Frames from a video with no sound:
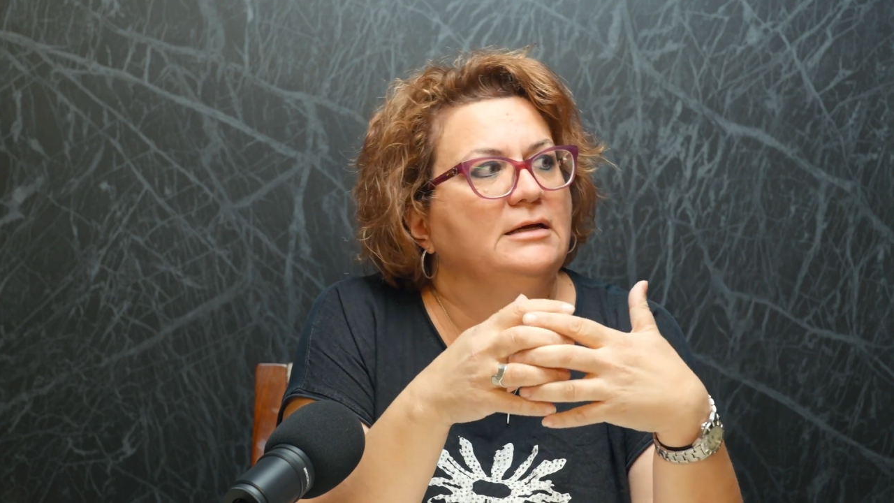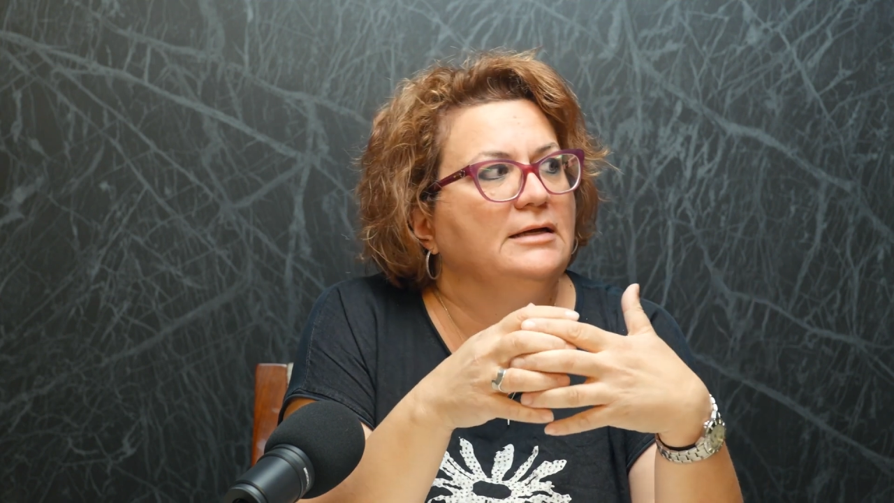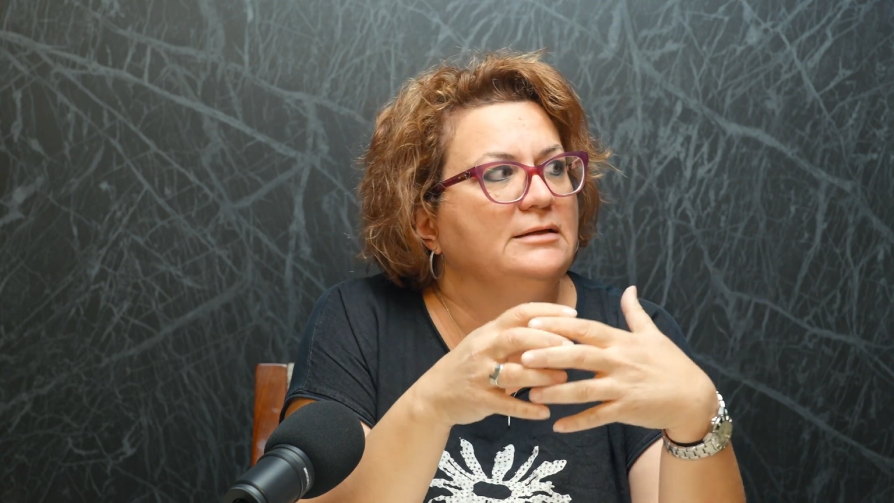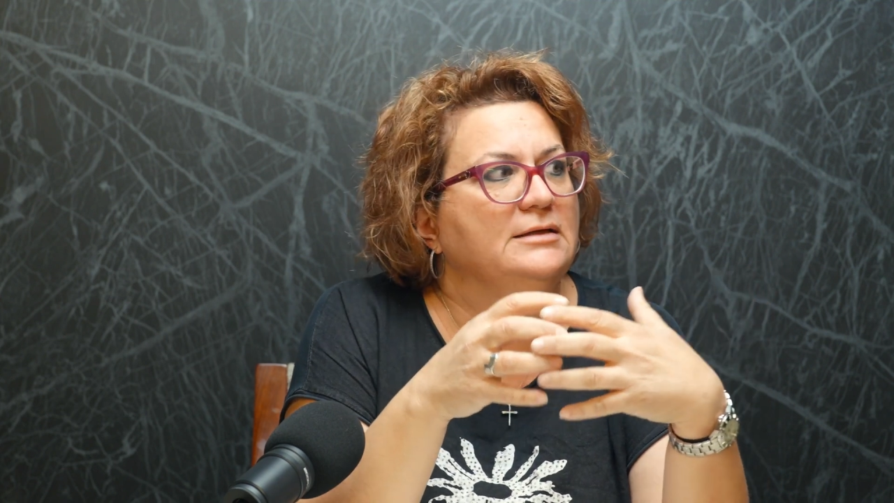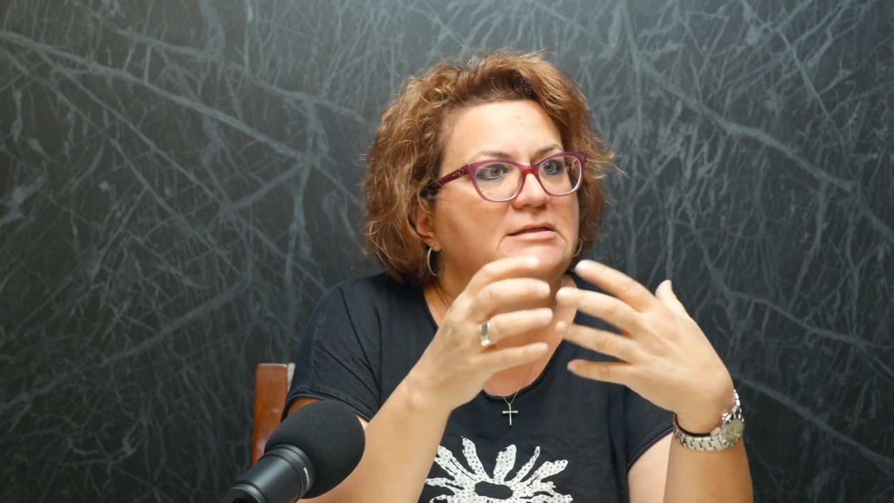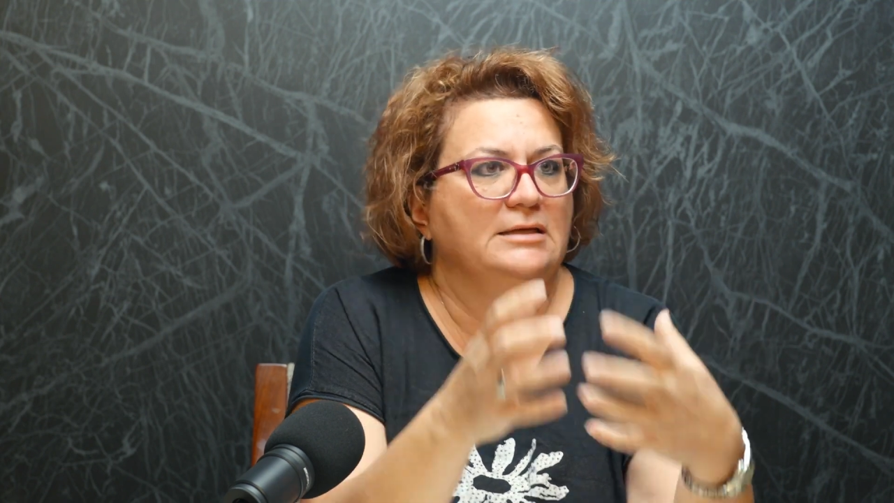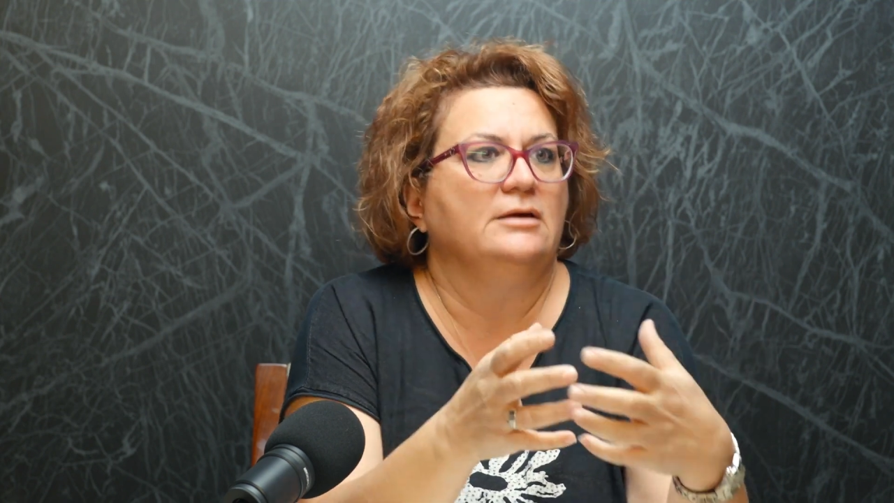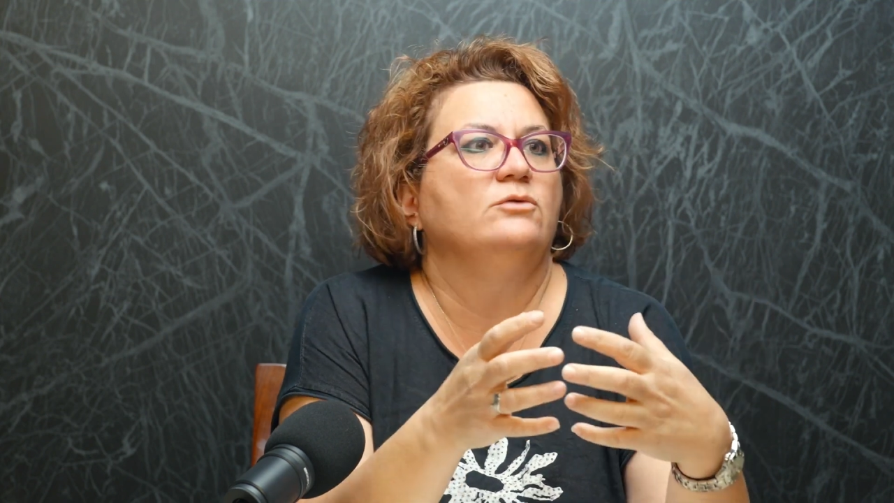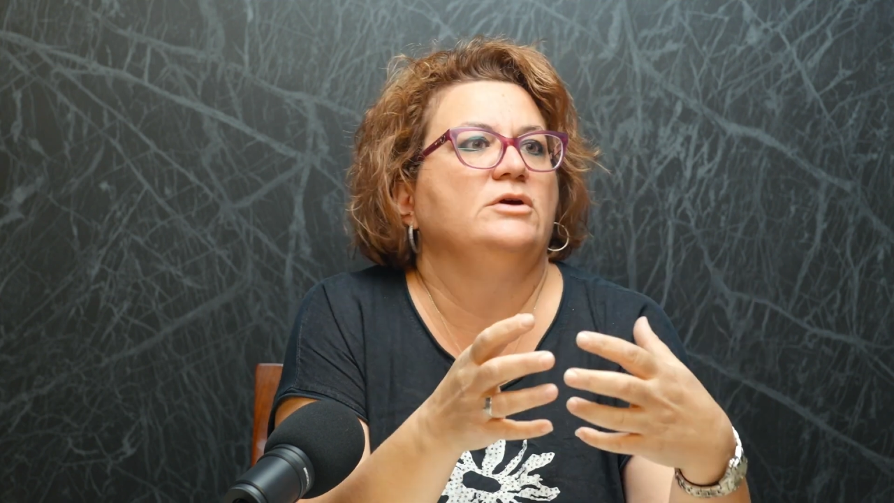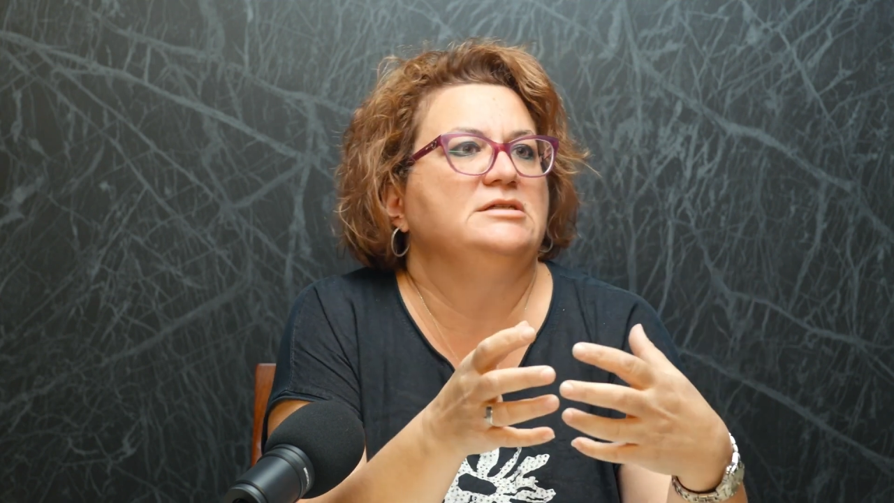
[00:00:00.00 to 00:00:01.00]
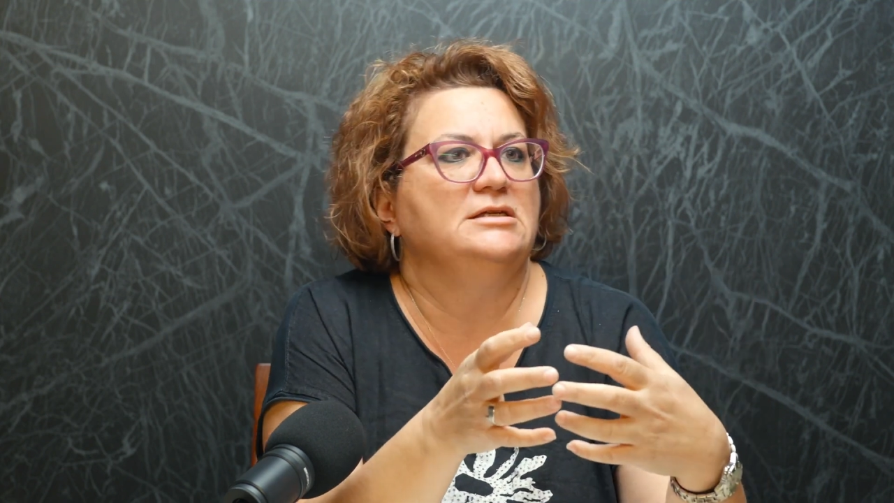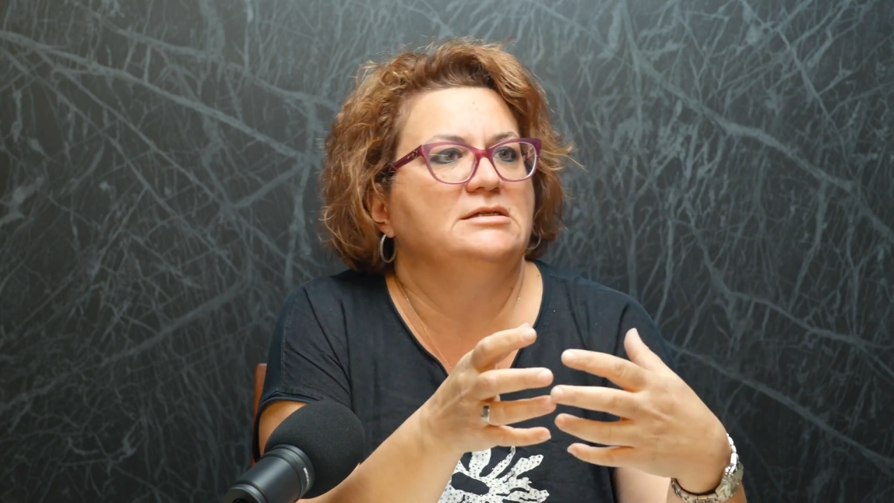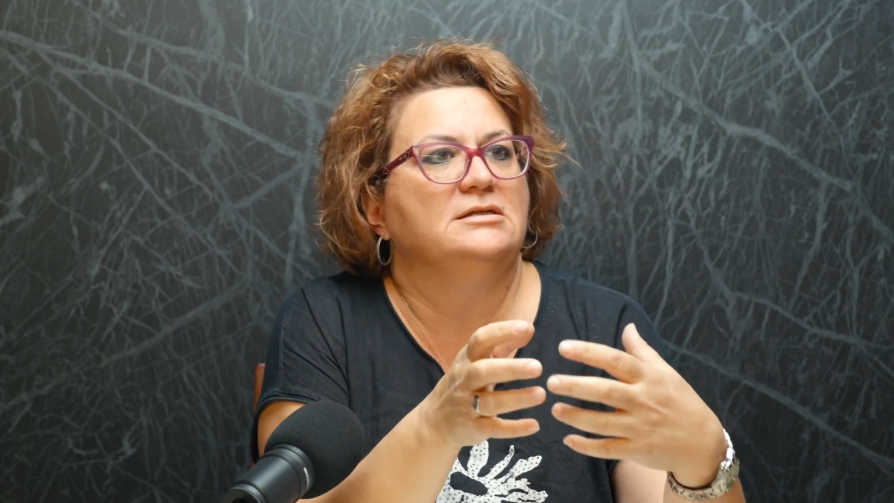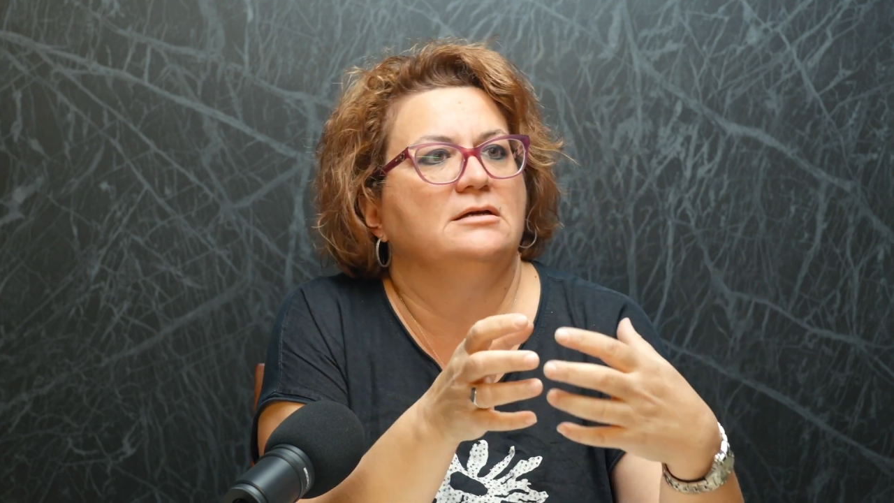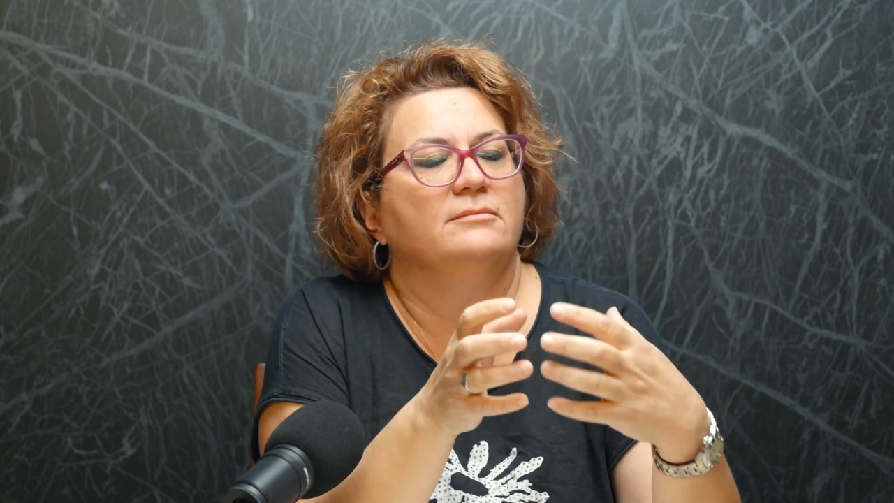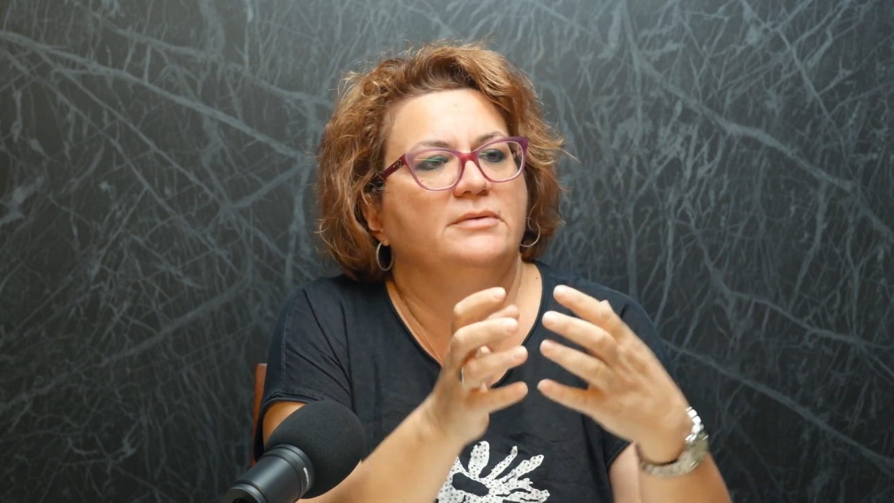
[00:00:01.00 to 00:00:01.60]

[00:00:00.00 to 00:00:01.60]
really distinguishes